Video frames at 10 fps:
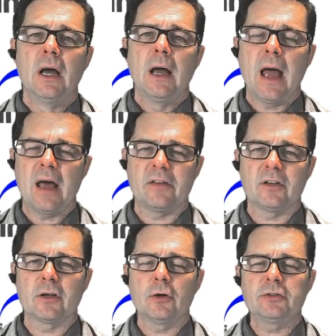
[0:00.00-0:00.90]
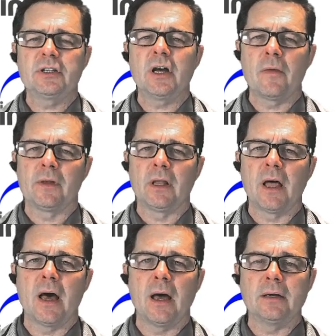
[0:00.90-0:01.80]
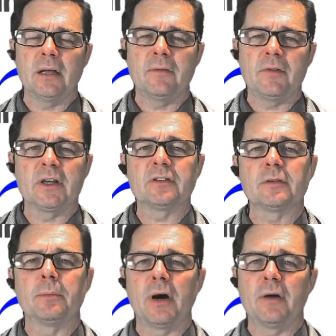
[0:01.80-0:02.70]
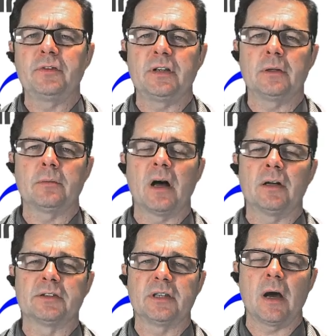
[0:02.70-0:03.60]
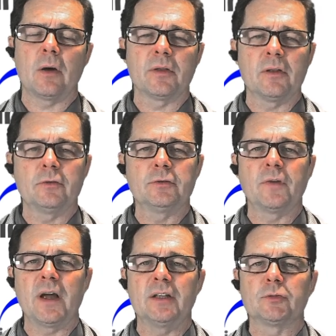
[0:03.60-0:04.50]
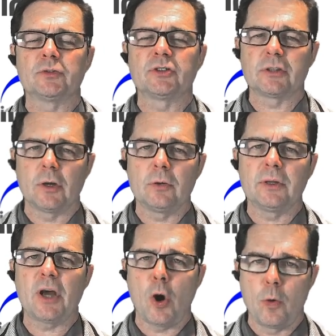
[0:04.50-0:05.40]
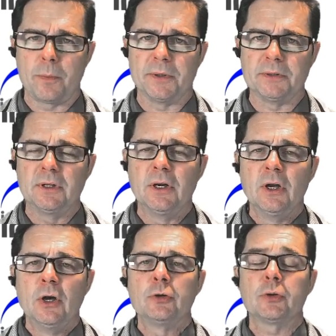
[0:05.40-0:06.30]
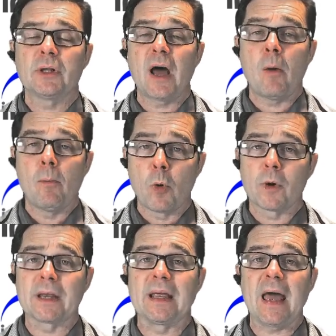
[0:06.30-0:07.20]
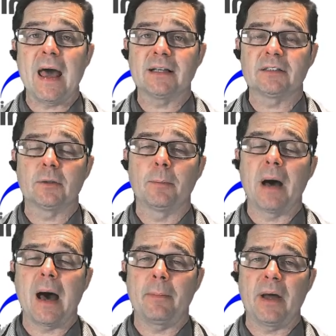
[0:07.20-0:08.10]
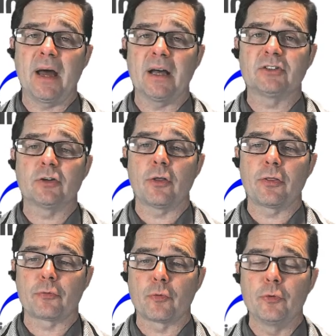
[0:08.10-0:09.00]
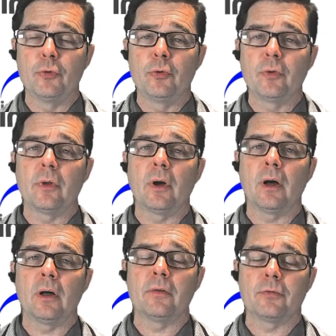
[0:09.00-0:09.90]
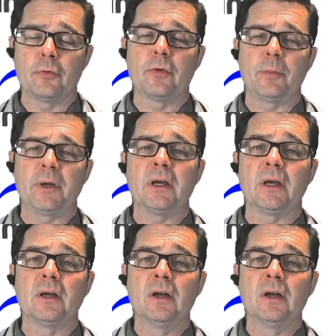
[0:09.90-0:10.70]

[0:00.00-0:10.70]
As it goes down the line, if it gets above 10 miles an hour, then those vanes will slowly open to allow more gas to bypass through the pig